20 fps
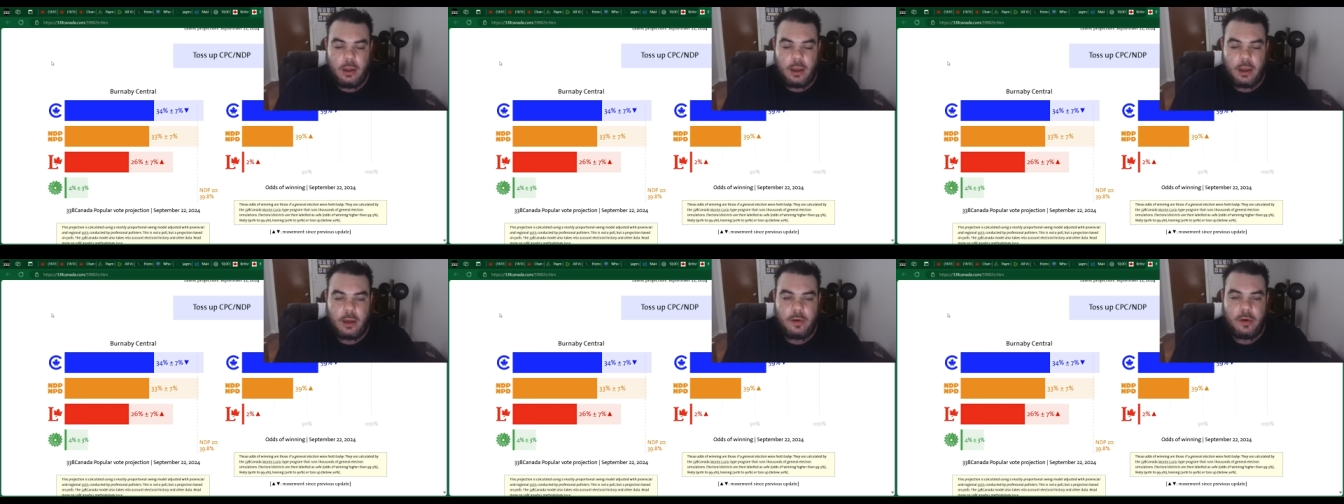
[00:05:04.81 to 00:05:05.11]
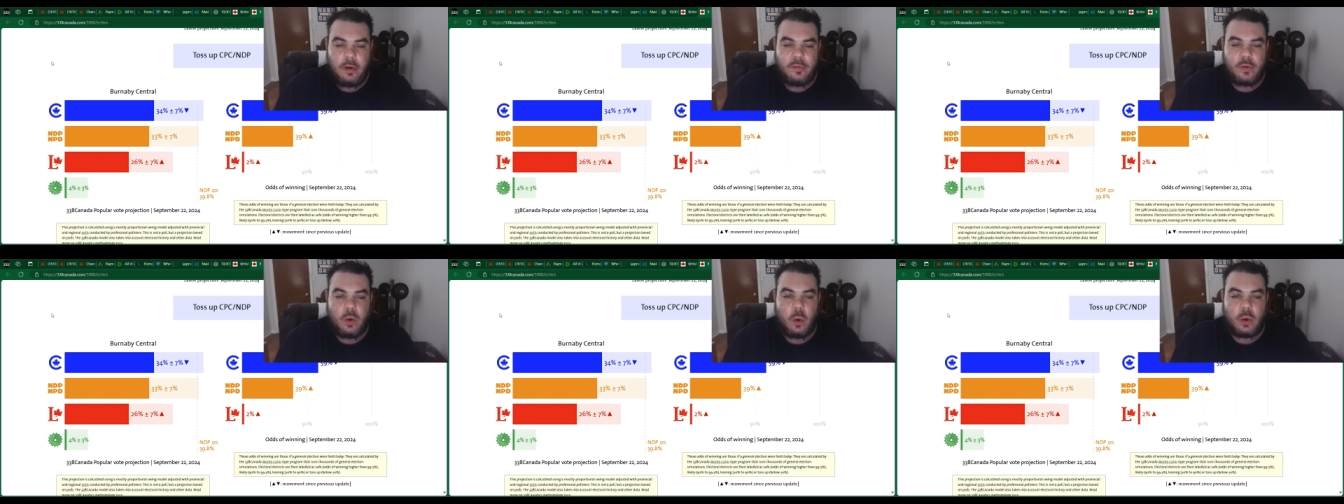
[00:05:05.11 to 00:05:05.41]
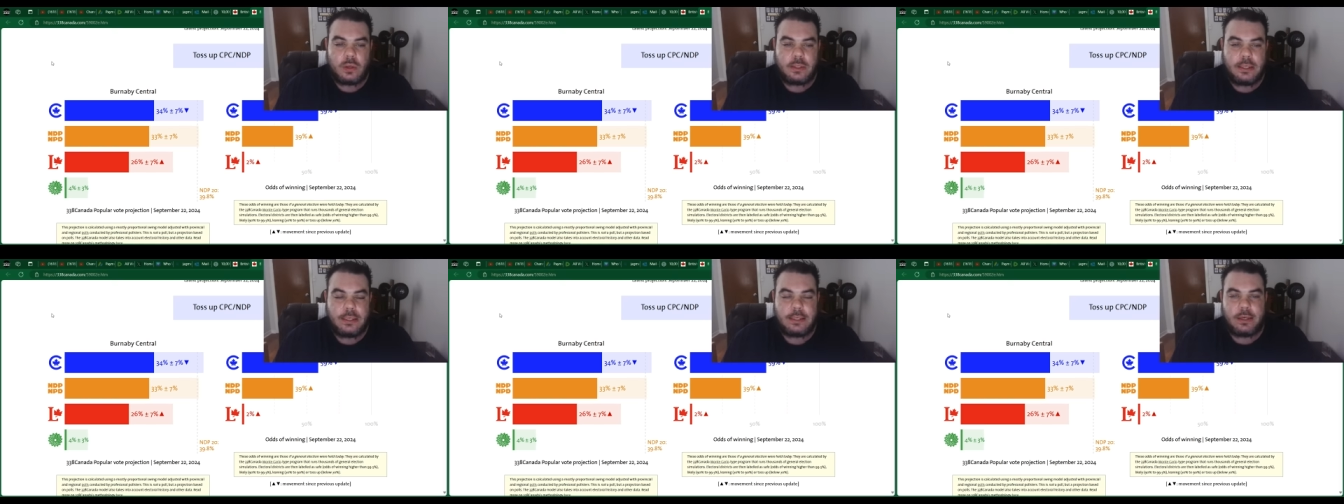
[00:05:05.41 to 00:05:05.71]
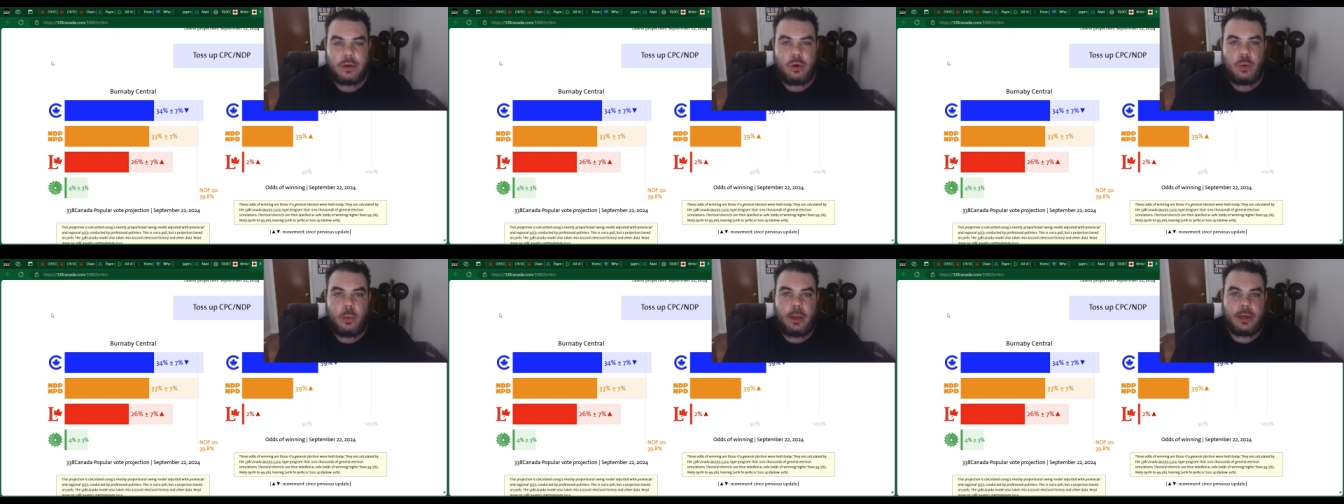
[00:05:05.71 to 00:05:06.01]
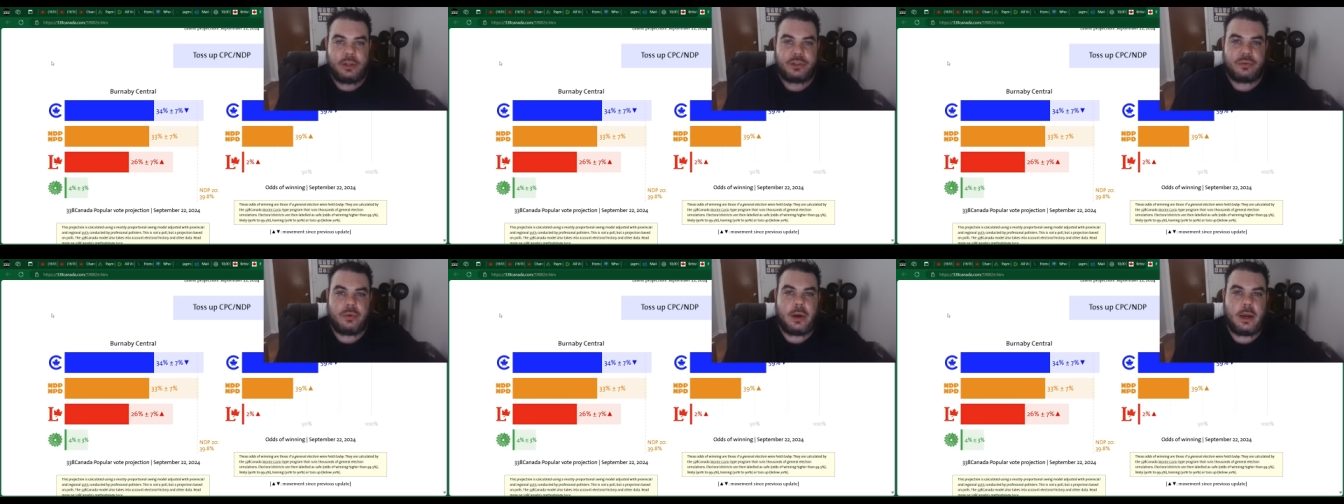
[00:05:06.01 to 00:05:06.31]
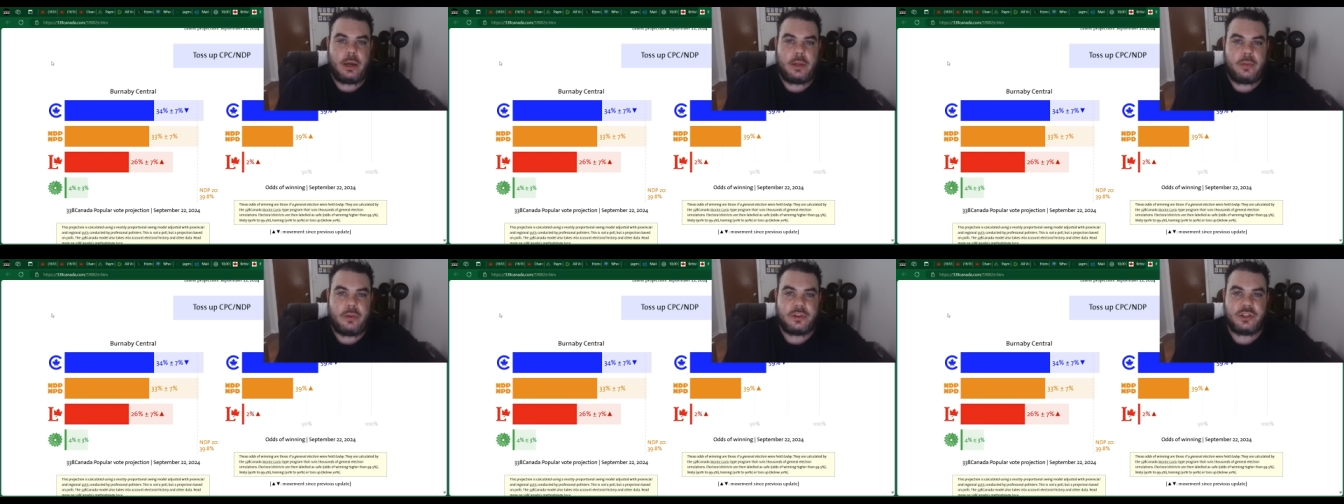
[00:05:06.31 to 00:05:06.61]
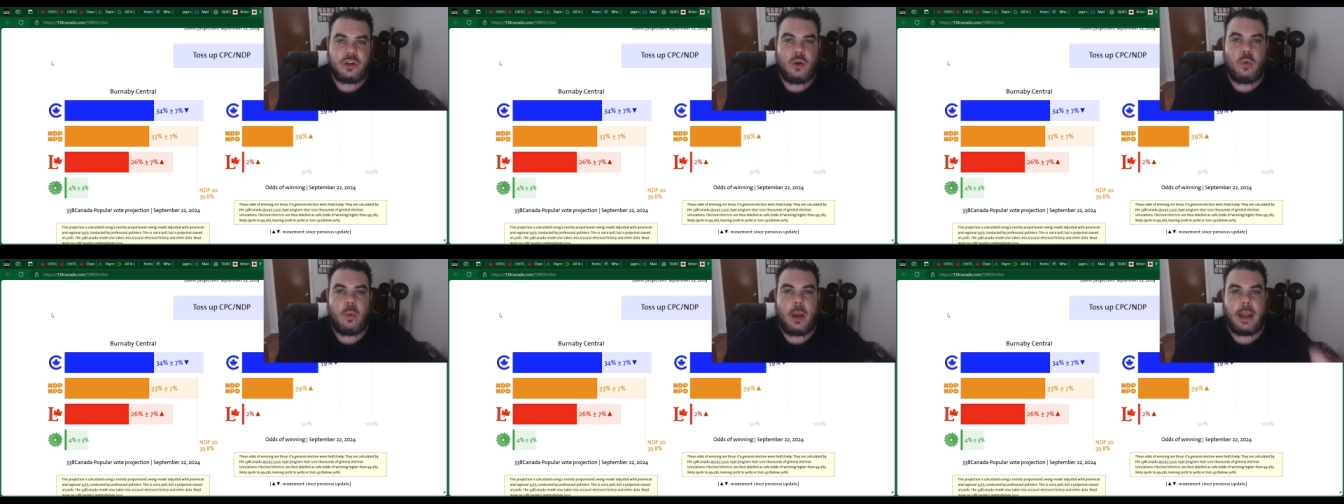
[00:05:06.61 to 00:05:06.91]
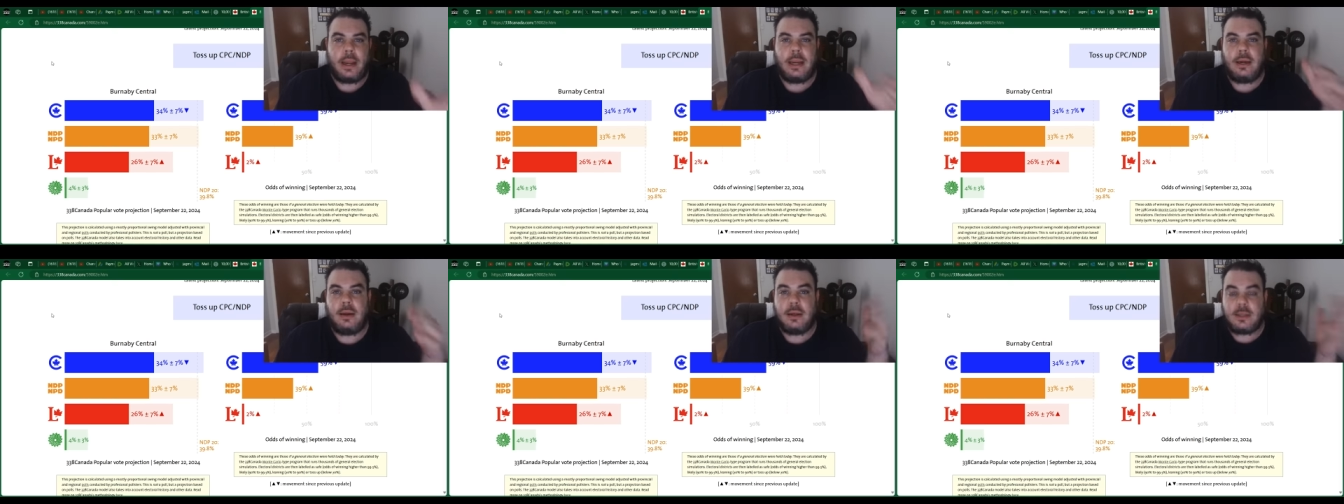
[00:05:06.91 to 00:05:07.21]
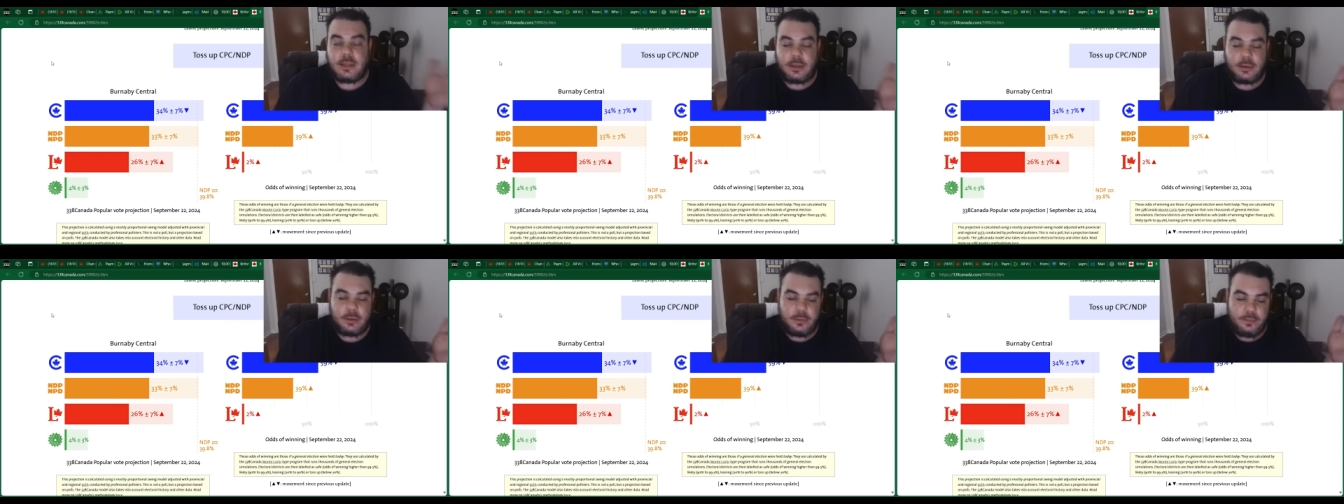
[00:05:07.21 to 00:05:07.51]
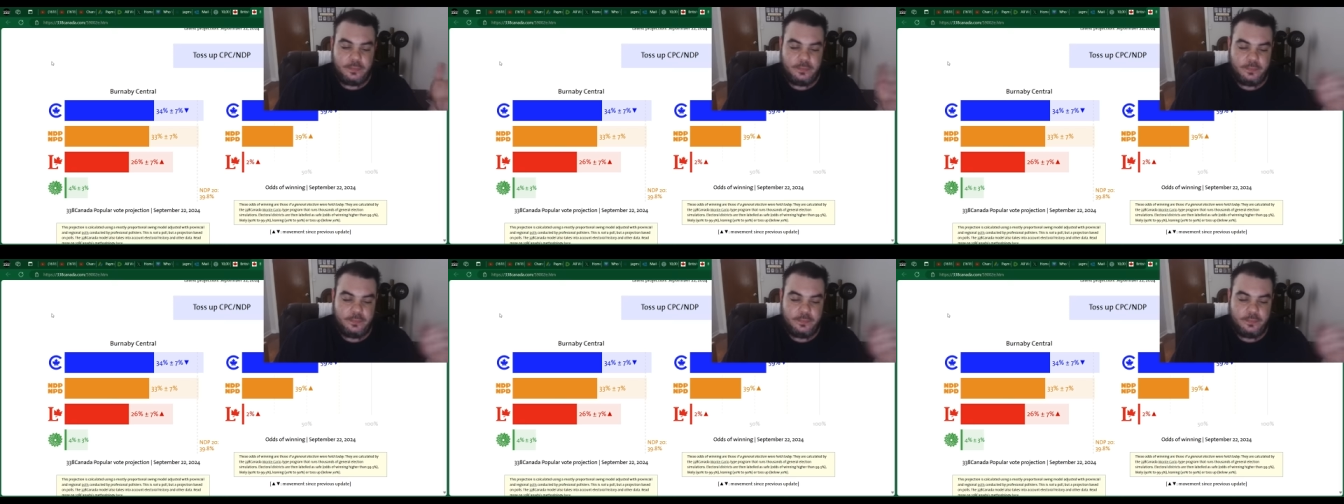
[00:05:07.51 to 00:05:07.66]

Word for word: Uh, of course, he's going to win his riding. There's no way he doesn't.